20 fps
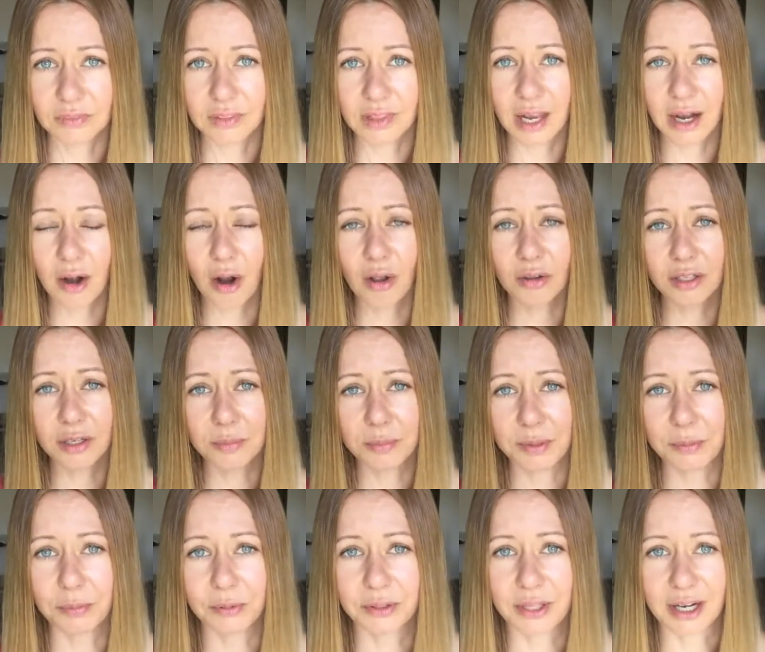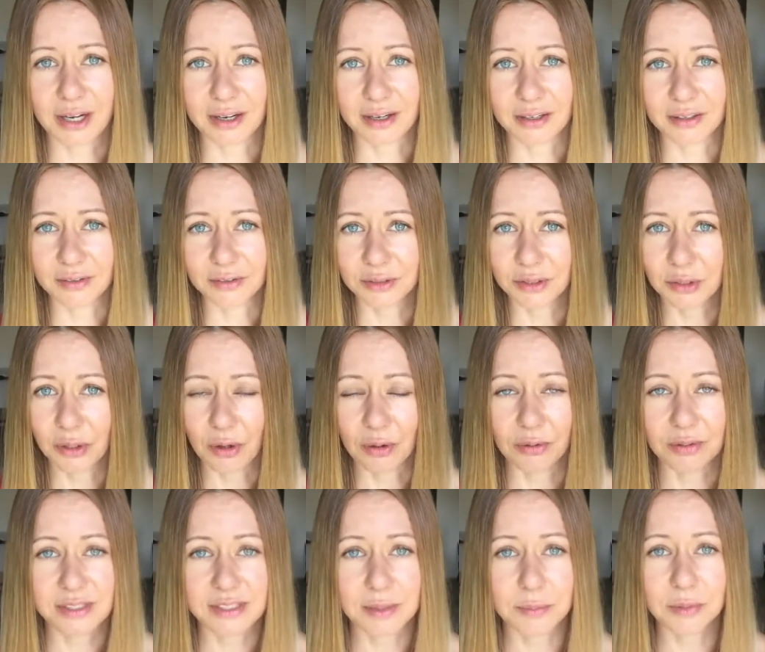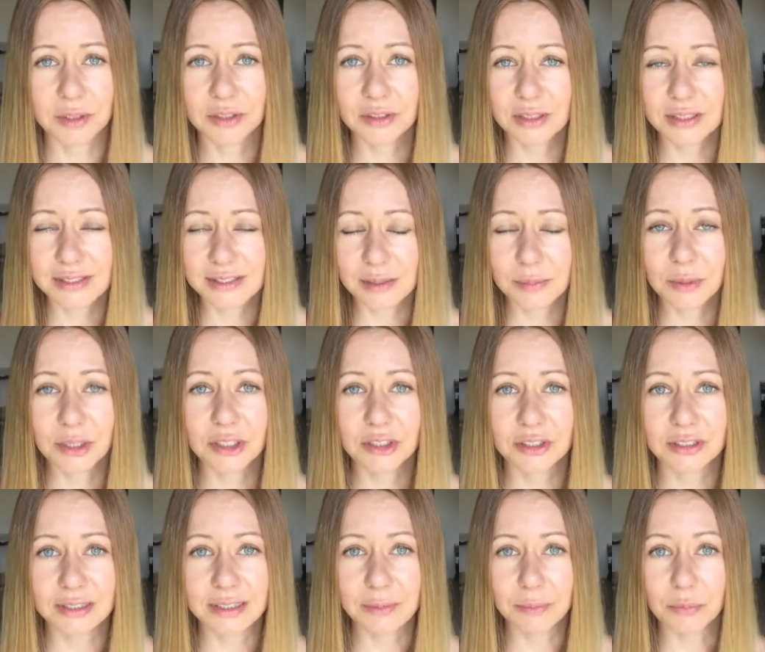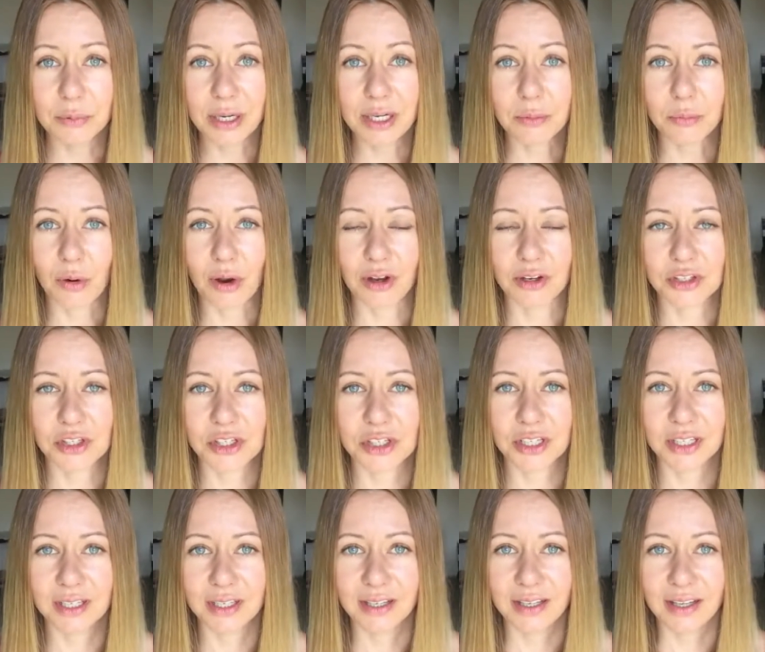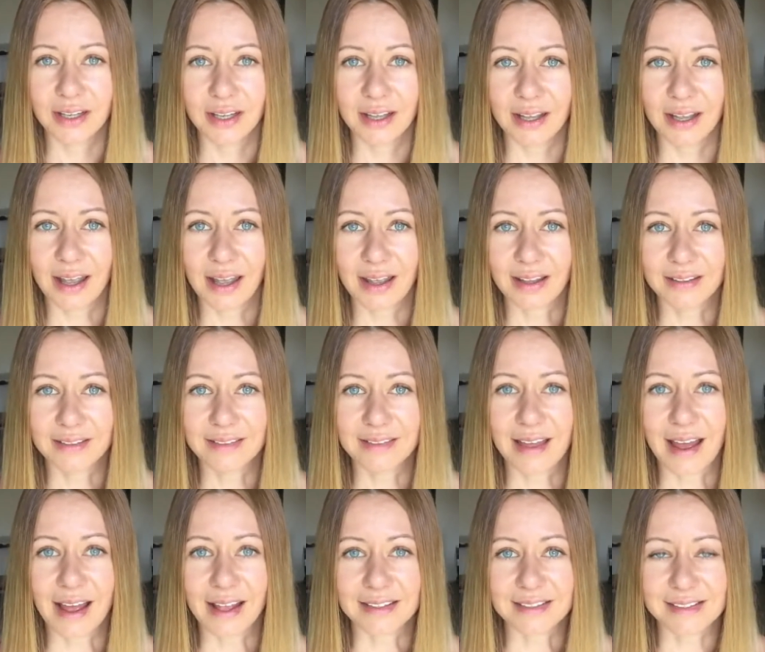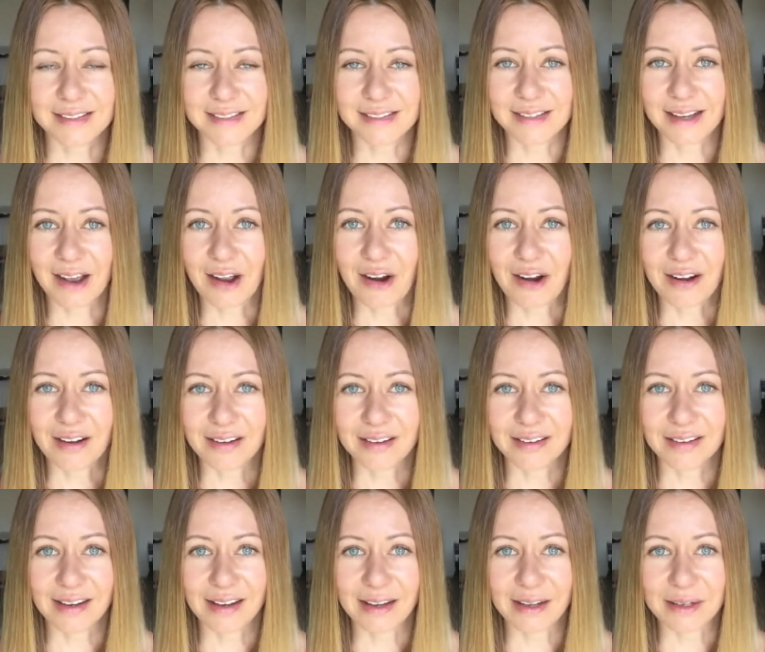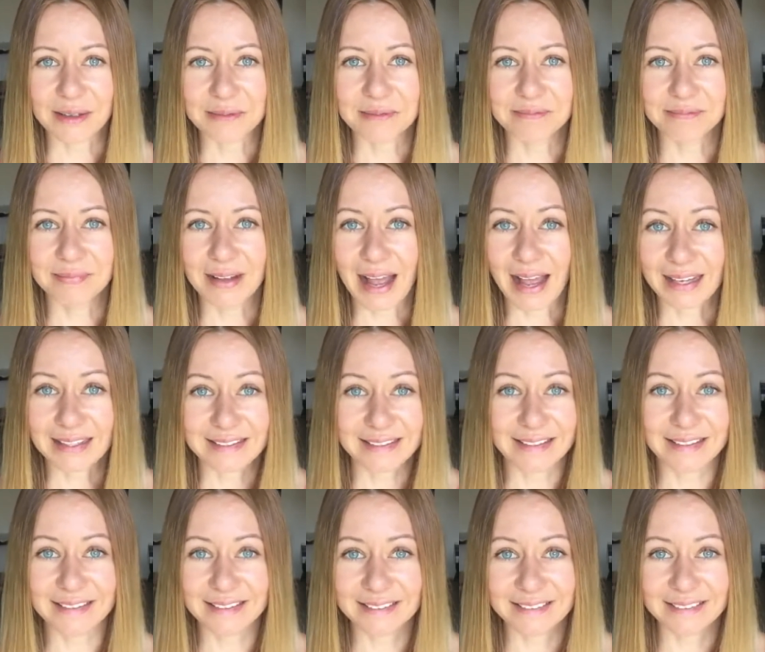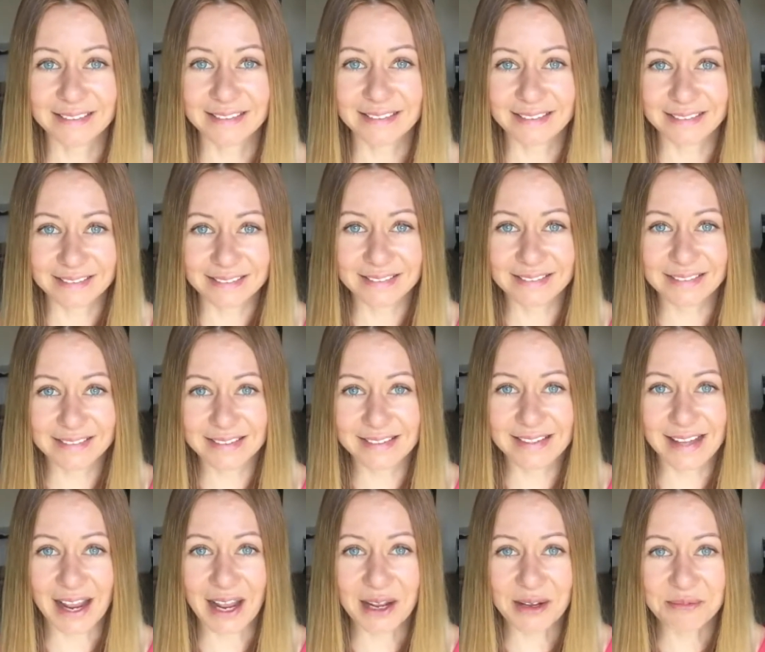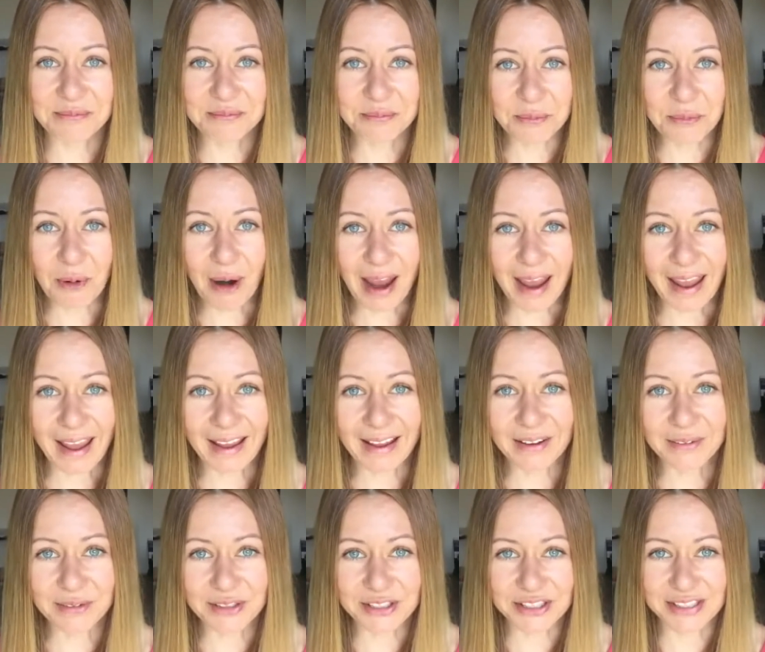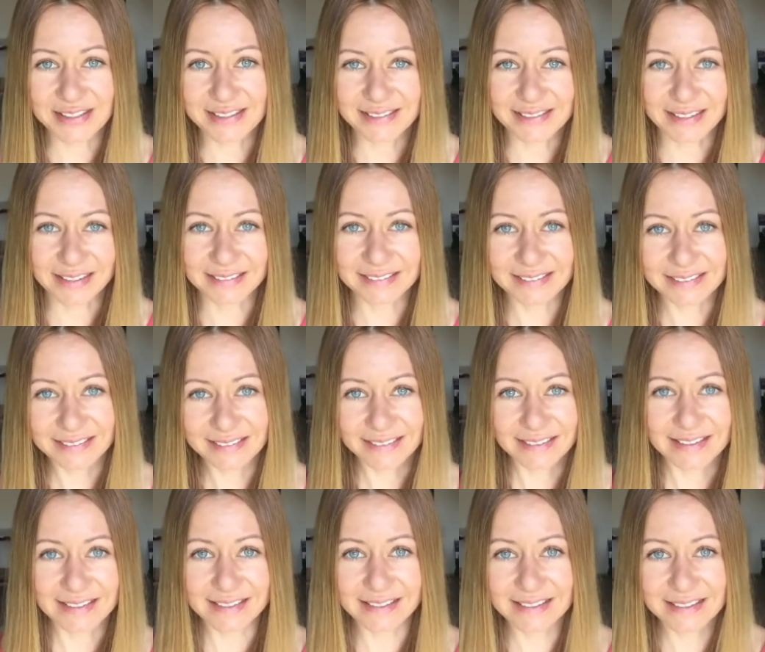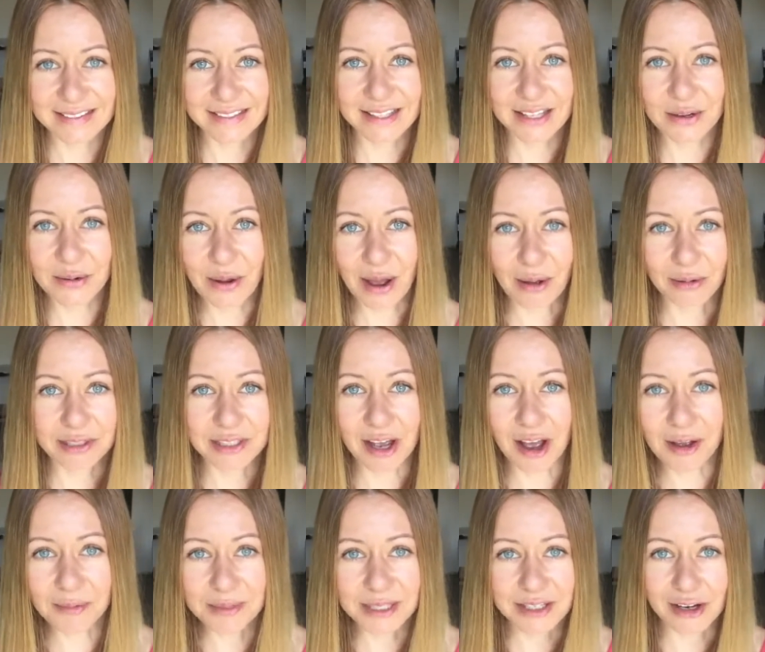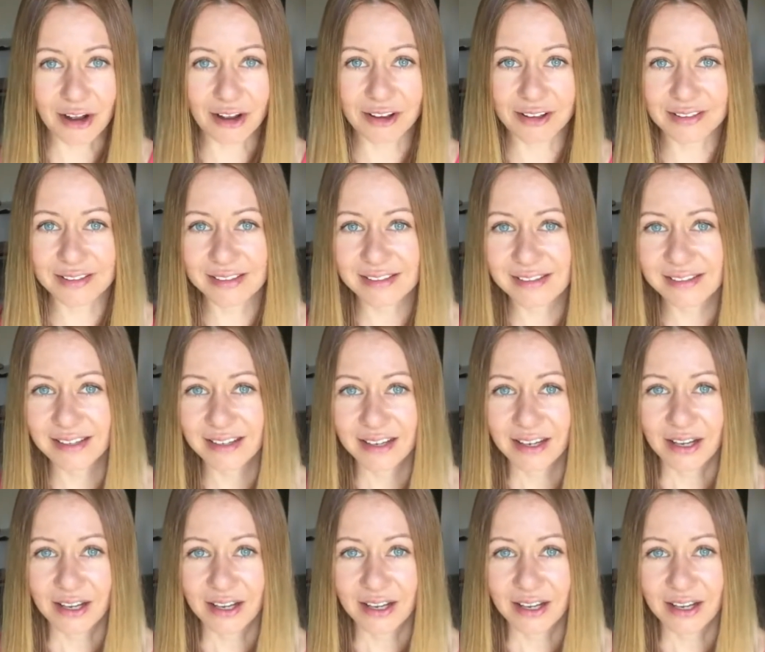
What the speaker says: there are other people that are, you know, similarly brainwashed, that are acting the same way, which is like these little automatons